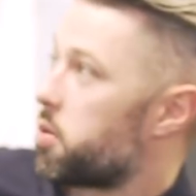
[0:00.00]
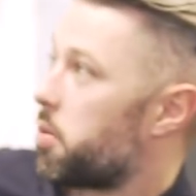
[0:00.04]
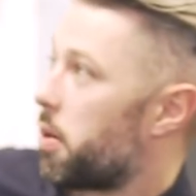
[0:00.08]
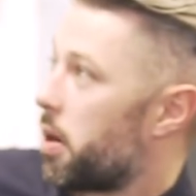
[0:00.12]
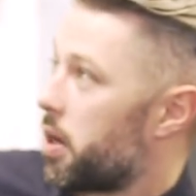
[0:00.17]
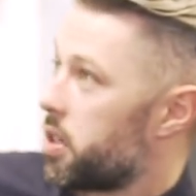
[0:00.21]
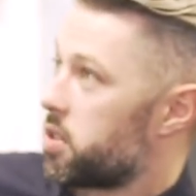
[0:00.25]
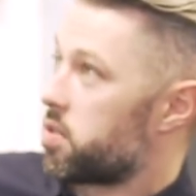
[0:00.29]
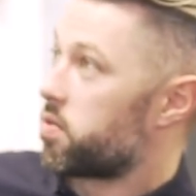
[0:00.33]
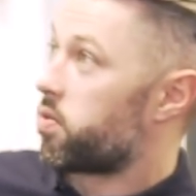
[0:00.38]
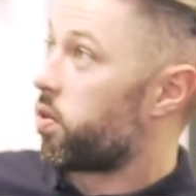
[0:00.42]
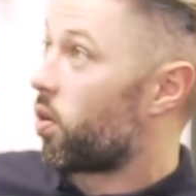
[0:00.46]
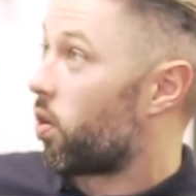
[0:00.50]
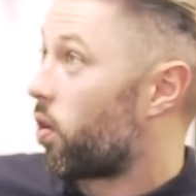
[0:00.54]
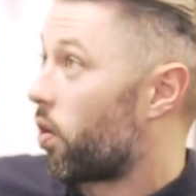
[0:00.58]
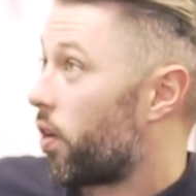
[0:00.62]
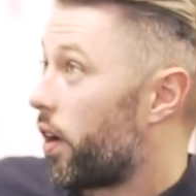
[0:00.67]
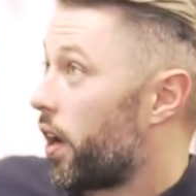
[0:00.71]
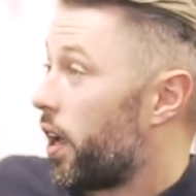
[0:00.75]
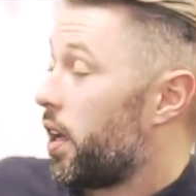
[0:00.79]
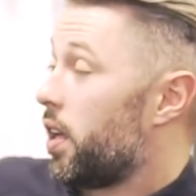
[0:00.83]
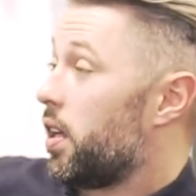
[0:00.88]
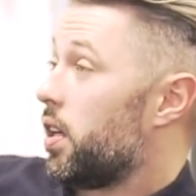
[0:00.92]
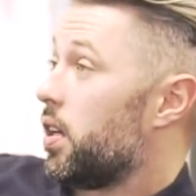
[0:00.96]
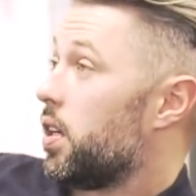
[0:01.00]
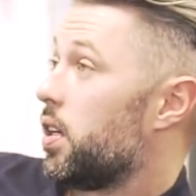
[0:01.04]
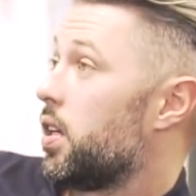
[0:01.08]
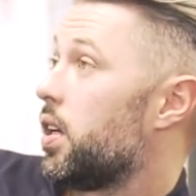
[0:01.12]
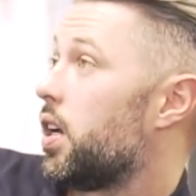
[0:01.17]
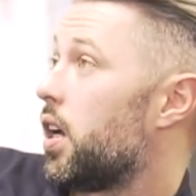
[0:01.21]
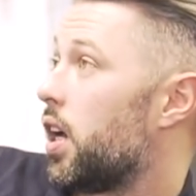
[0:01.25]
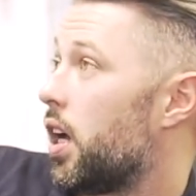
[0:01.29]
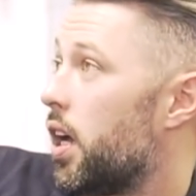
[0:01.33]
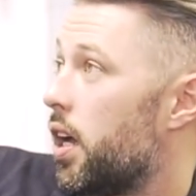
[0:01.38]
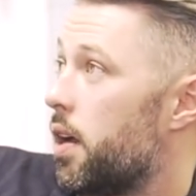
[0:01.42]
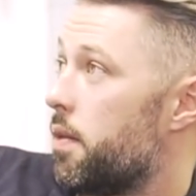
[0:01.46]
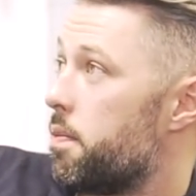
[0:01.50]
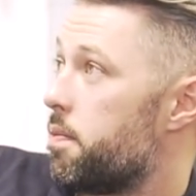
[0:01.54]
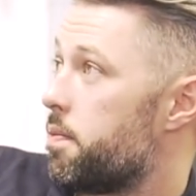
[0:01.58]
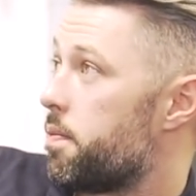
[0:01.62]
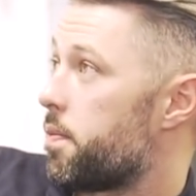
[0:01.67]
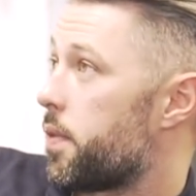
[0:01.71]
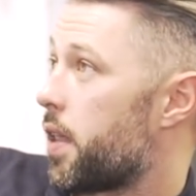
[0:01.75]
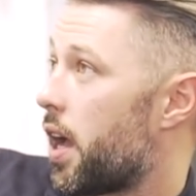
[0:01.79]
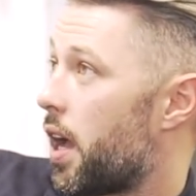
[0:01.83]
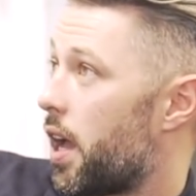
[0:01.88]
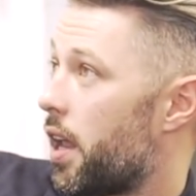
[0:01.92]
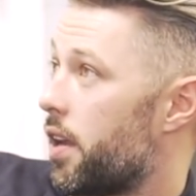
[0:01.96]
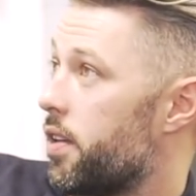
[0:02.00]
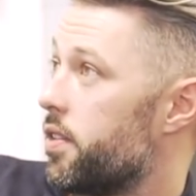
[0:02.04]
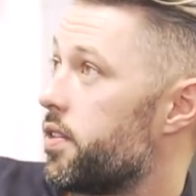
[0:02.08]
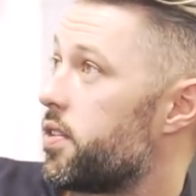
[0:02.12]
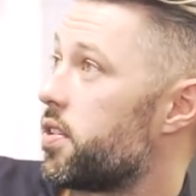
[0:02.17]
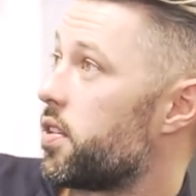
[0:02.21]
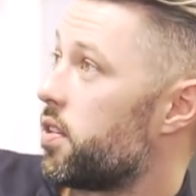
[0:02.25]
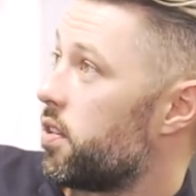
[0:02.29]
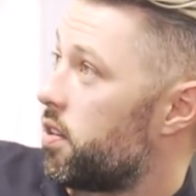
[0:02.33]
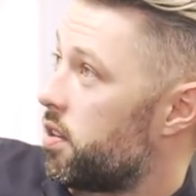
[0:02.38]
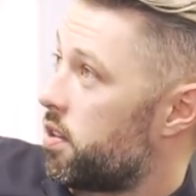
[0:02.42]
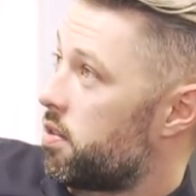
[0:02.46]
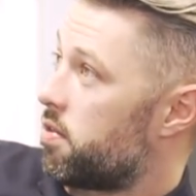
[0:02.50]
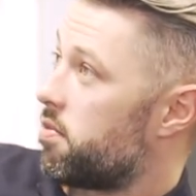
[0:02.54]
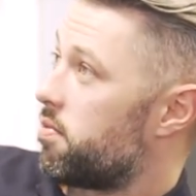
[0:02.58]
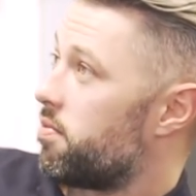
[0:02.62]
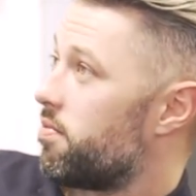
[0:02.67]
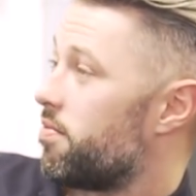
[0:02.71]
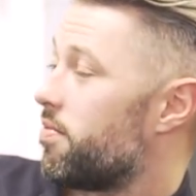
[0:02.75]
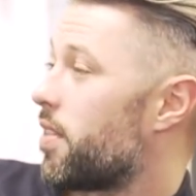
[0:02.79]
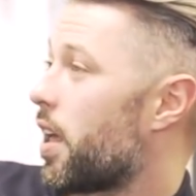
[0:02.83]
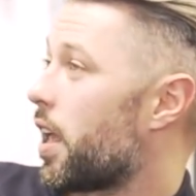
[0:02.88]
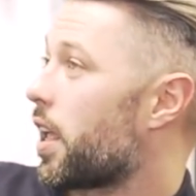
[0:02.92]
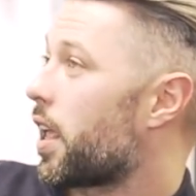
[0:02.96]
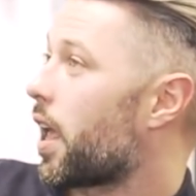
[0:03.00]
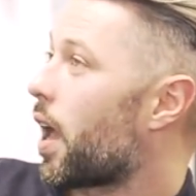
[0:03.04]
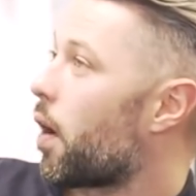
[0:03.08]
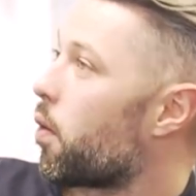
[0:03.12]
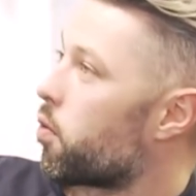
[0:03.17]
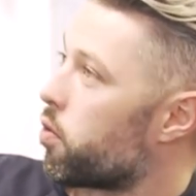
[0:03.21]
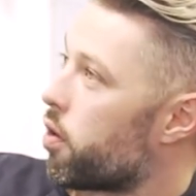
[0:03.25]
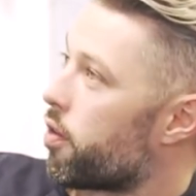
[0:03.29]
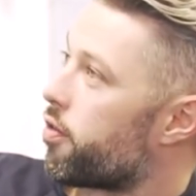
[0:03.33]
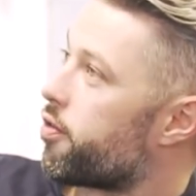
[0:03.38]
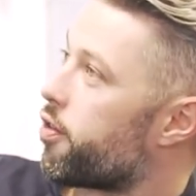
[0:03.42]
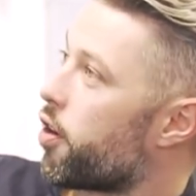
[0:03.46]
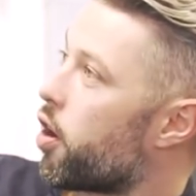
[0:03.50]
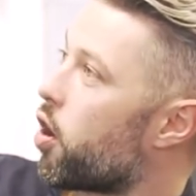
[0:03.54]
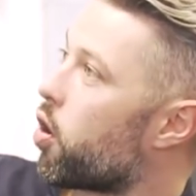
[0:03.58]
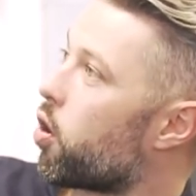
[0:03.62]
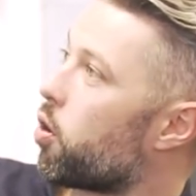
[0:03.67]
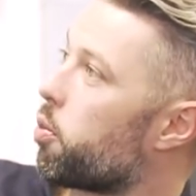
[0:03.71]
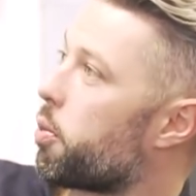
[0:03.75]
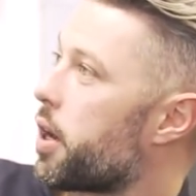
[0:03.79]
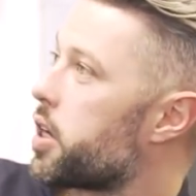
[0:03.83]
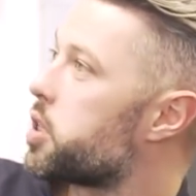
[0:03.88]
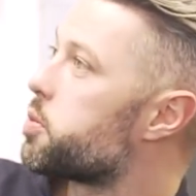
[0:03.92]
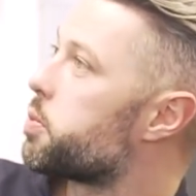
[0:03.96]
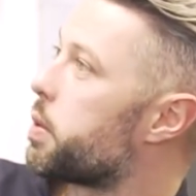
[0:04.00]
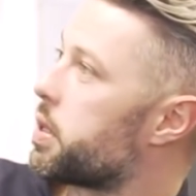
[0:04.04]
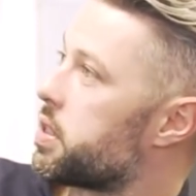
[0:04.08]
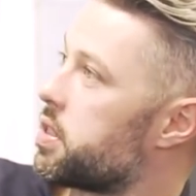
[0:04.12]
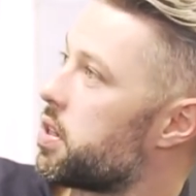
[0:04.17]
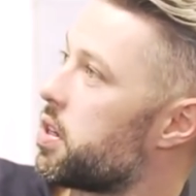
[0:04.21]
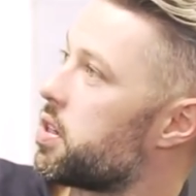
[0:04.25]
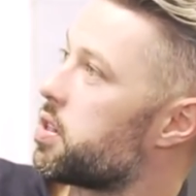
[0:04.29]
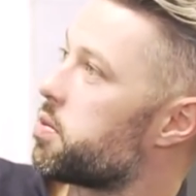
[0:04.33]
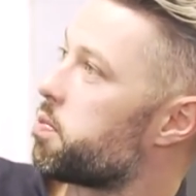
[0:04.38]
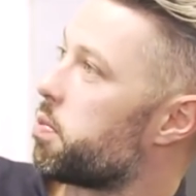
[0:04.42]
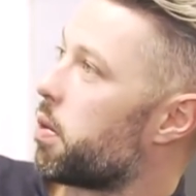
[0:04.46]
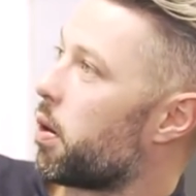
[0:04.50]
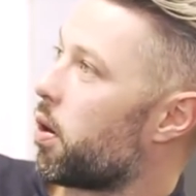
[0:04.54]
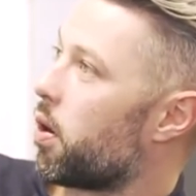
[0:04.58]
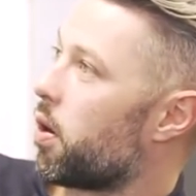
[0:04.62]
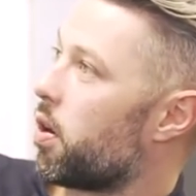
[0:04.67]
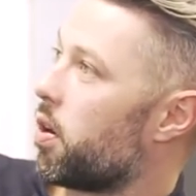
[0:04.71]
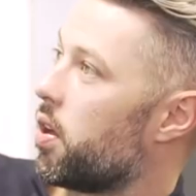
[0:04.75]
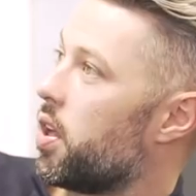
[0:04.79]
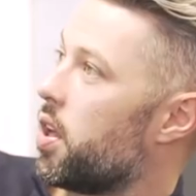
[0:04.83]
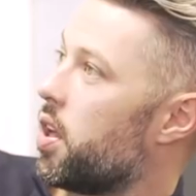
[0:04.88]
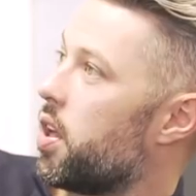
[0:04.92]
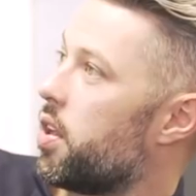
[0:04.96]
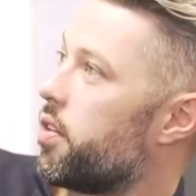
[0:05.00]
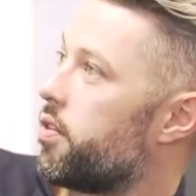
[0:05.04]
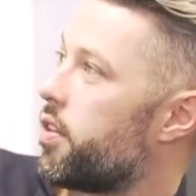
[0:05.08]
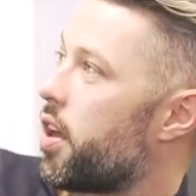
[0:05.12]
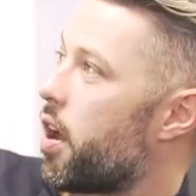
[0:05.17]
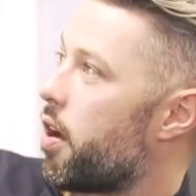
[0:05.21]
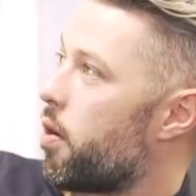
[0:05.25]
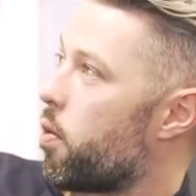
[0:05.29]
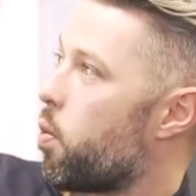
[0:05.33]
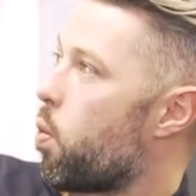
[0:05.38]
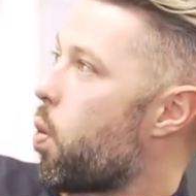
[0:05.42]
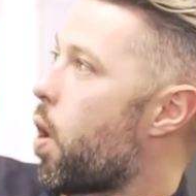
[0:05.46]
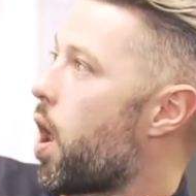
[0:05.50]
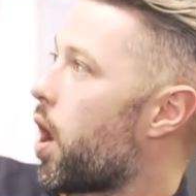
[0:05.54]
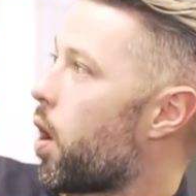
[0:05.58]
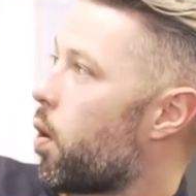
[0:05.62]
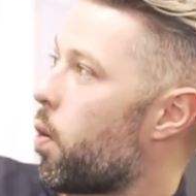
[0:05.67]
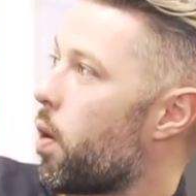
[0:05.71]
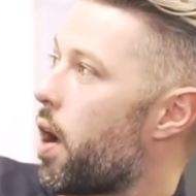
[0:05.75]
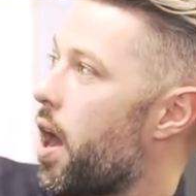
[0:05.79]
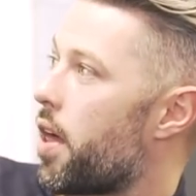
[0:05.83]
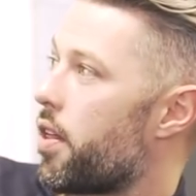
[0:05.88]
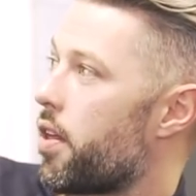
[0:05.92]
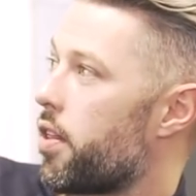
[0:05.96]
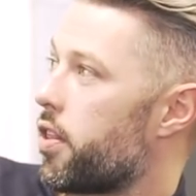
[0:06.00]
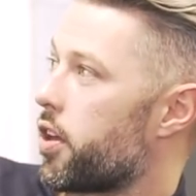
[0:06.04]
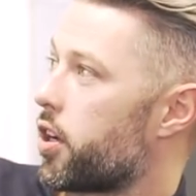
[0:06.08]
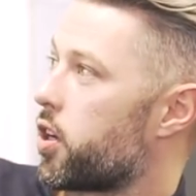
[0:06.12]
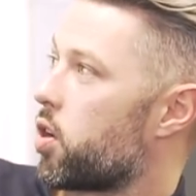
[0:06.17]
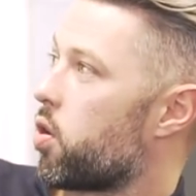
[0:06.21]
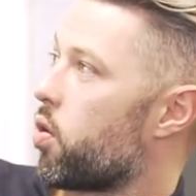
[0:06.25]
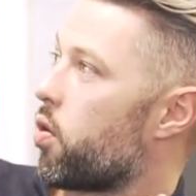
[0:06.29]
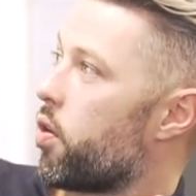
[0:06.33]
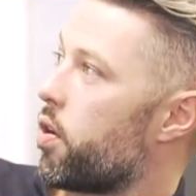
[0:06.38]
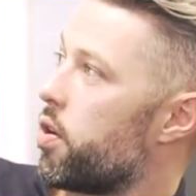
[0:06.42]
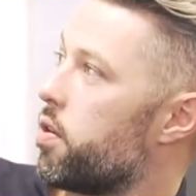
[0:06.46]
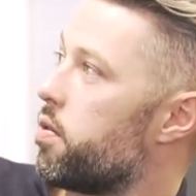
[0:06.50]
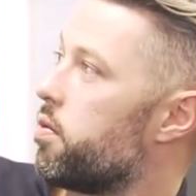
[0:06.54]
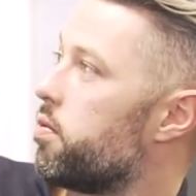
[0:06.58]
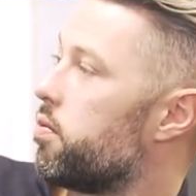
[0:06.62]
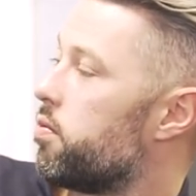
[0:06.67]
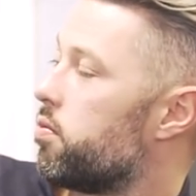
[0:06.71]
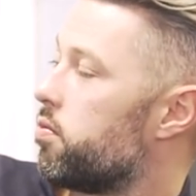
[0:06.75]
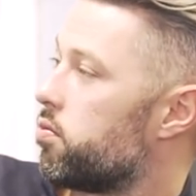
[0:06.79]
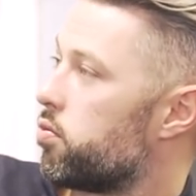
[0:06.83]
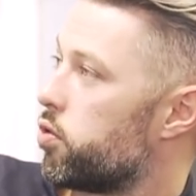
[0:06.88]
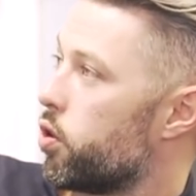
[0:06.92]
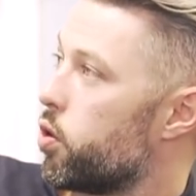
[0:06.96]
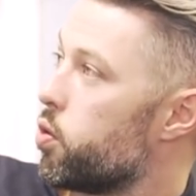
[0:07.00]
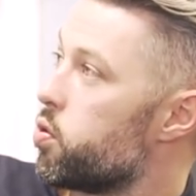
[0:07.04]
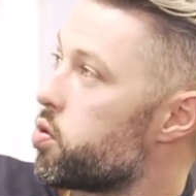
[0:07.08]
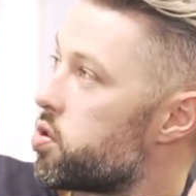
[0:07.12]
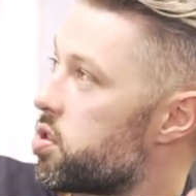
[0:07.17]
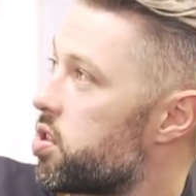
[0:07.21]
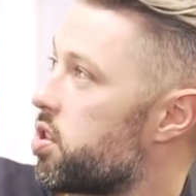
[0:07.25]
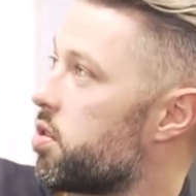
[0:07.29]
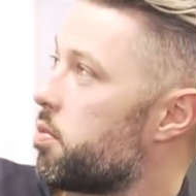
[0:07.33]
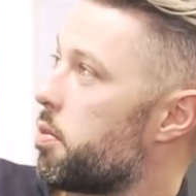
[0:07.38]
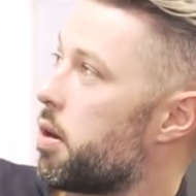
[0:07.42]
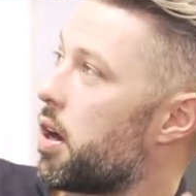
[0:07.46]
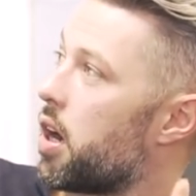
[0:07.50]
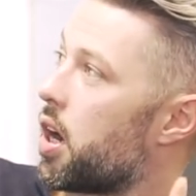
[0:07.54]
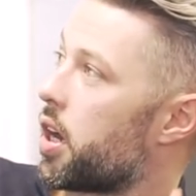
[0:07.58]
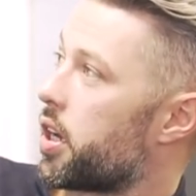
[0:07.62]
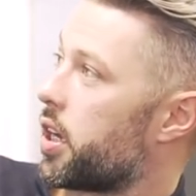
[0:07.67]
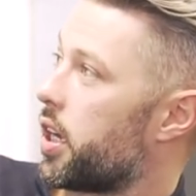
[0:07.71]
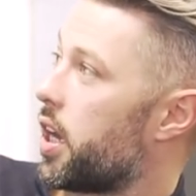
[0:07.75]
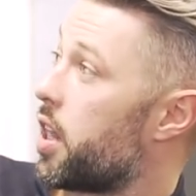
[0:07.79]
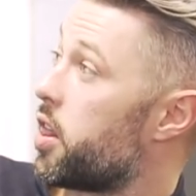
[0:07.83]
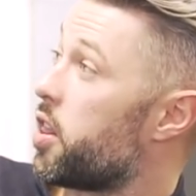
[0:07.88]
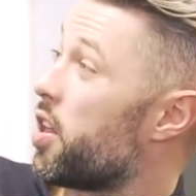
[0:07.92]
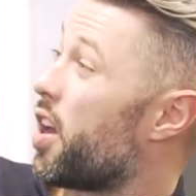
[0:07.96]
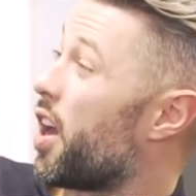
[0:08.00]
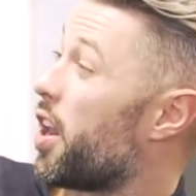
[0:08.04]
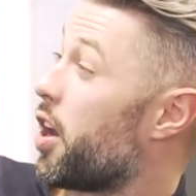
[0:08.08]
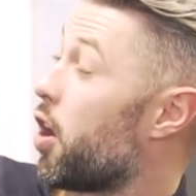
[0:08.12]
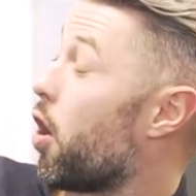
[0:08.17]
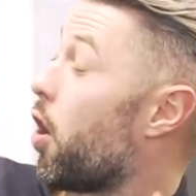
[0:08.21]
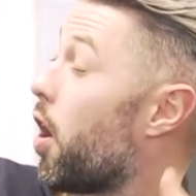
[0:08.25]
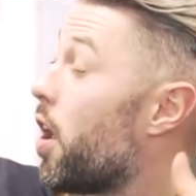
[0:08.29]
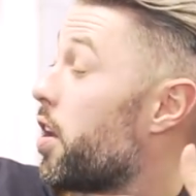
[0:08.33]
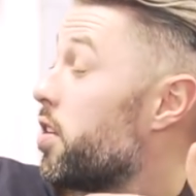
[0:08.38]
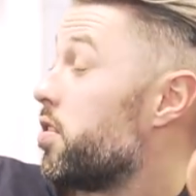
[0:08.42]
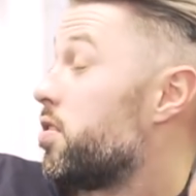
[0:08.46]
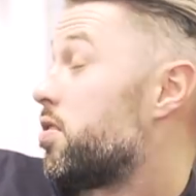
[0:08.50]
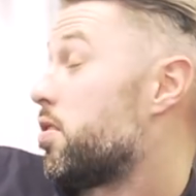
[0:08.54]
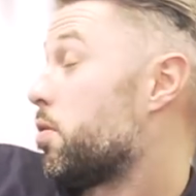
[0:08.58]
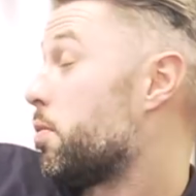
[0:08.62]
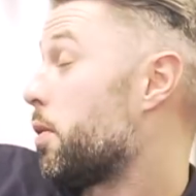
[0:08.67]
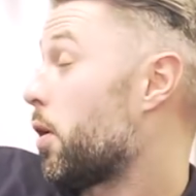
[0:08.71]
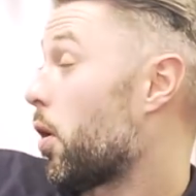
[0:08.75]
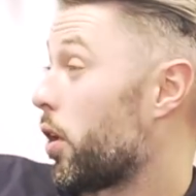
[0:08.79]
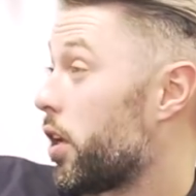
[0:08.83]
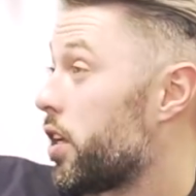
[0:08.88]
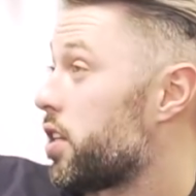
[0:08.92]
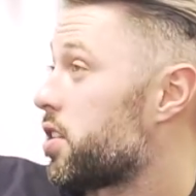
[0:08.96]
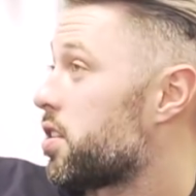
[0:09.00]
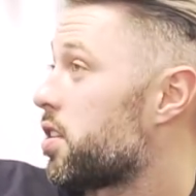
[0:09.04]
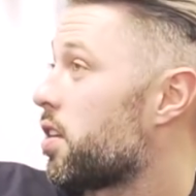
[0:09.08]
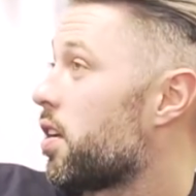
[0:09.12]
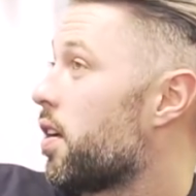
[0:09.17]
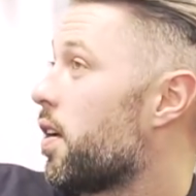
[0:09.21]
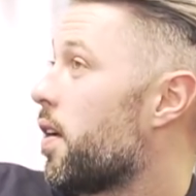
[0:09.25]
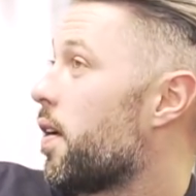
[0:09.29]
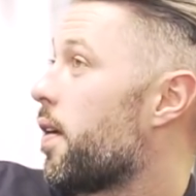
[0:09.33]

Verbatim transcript: optimized for it, um, and they get referral-based business, but they're well aware that the current routes to market and and, and to be honest,